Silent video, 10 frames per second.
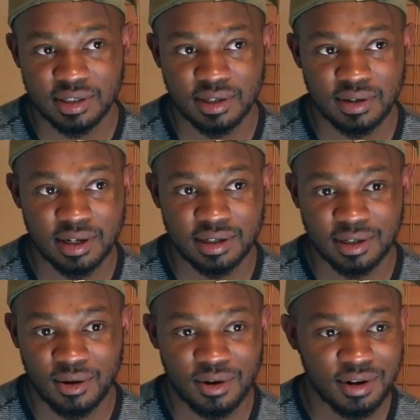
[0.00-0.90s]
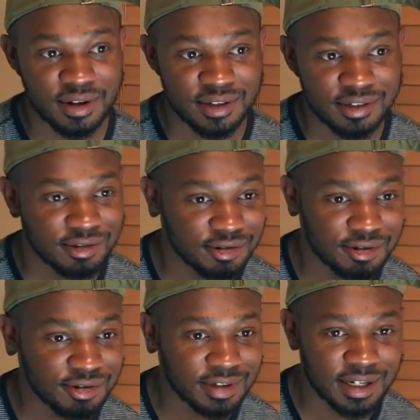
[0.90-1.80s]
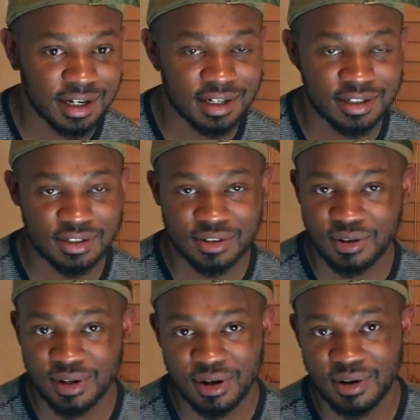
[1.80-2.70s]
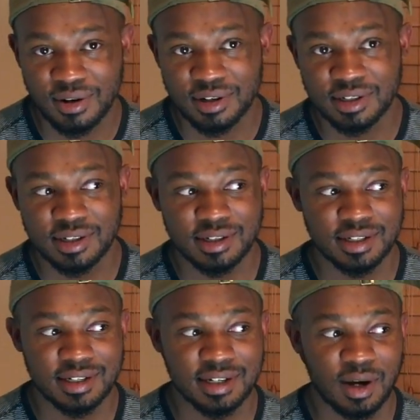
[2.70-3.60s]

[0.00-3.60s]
So like cars, I got into drawing cars because